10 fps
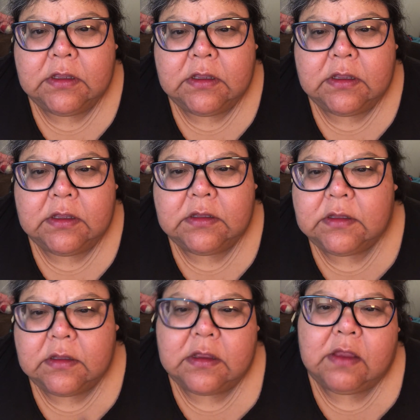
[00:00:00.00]

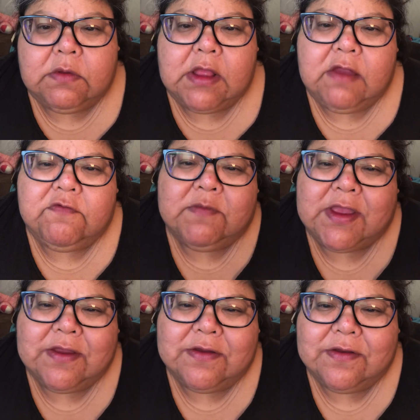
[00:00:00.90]
And I will have
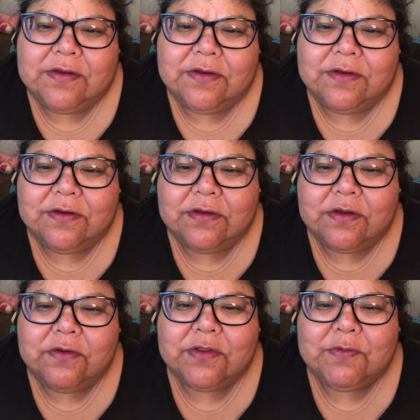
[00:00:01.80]
my
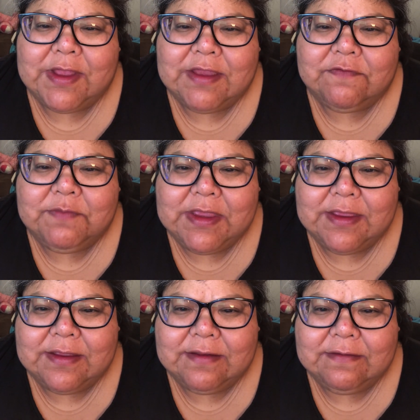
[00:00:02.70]
own way of
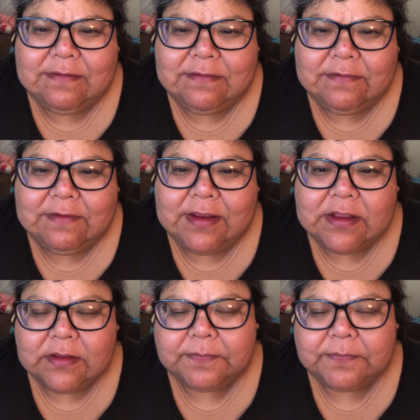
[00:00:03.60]
being, right?